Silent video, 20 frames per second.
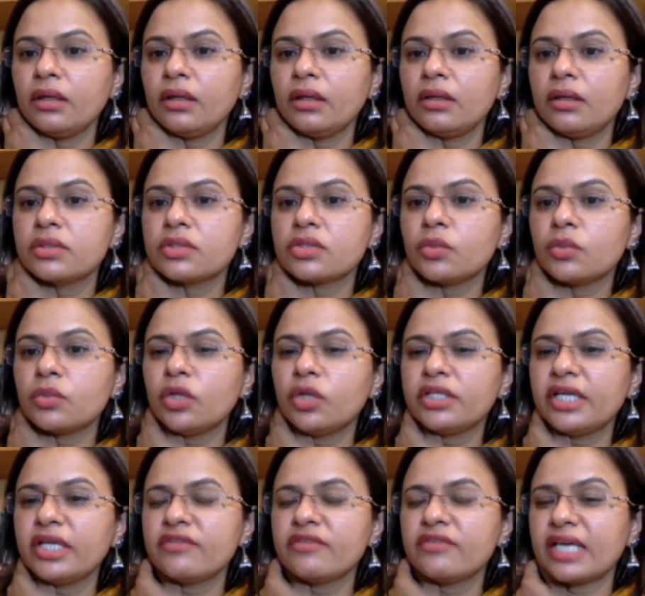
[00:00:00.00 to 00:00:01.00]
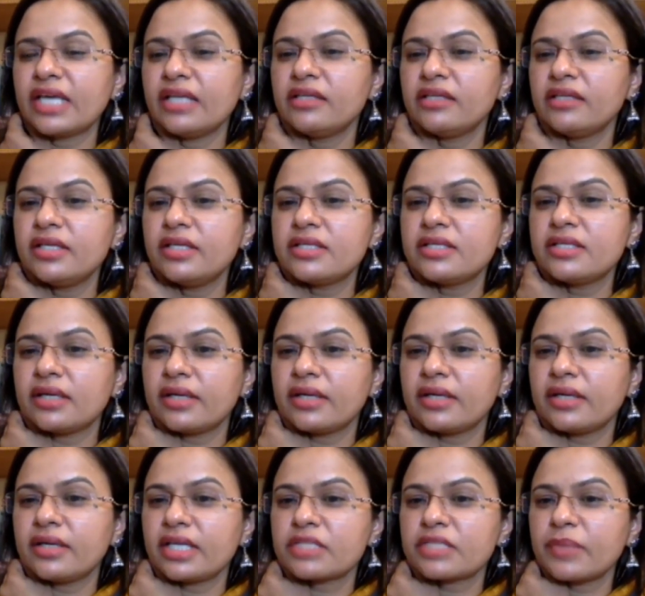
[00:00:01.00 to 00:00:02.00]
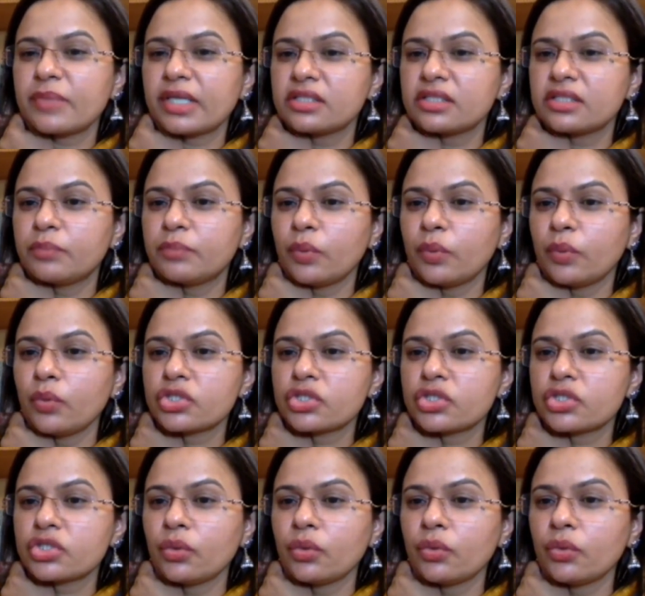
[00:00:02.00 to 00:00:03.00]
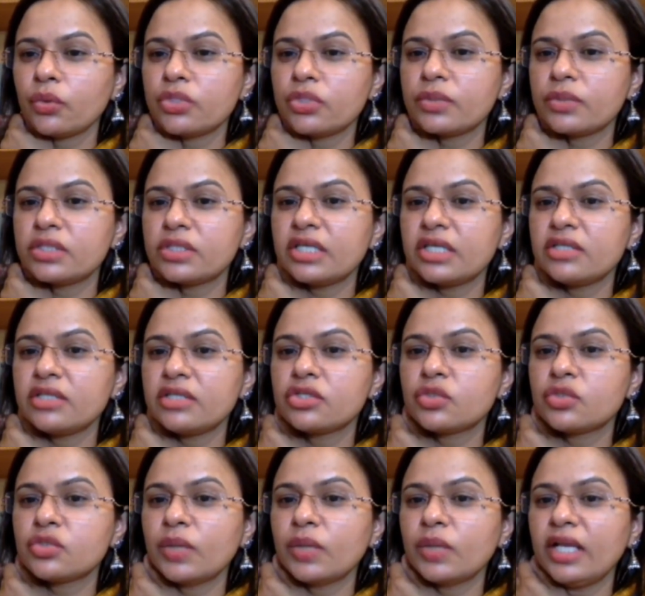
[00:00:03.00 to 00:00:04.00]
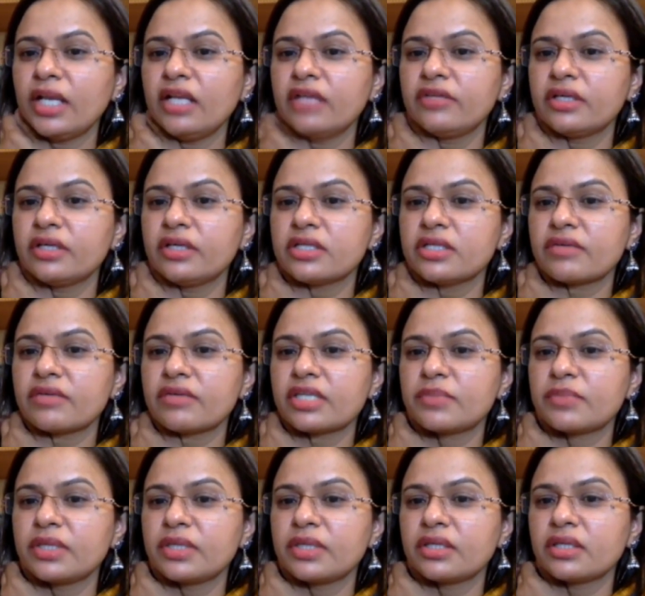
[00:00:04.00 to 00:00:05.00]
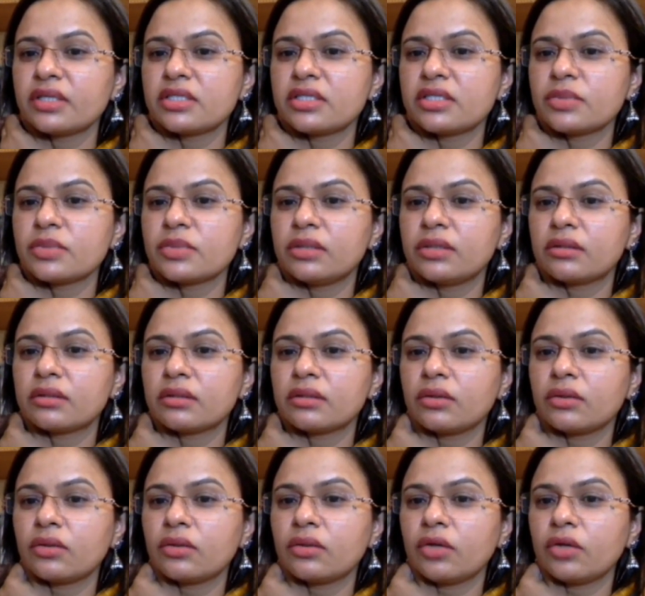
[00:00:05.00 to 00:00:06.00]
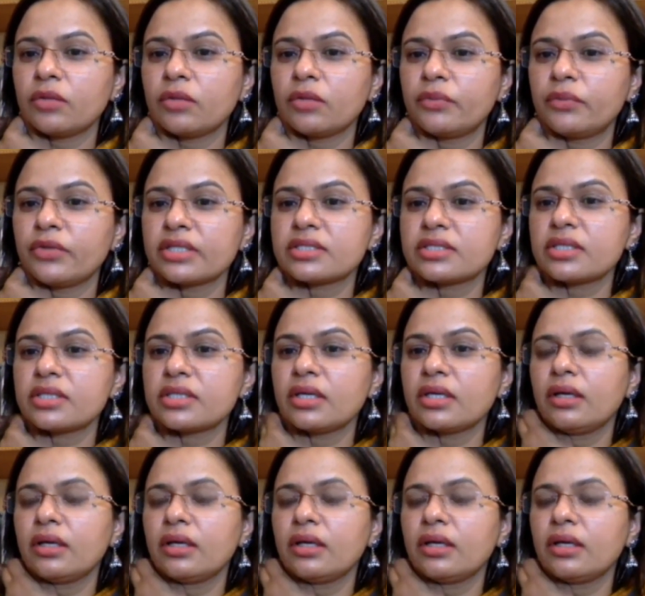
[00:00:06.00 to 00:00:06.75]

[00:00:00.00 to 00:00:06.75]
So what kind of salaries are expected post-course with 10 to 12 years of experience with corporates?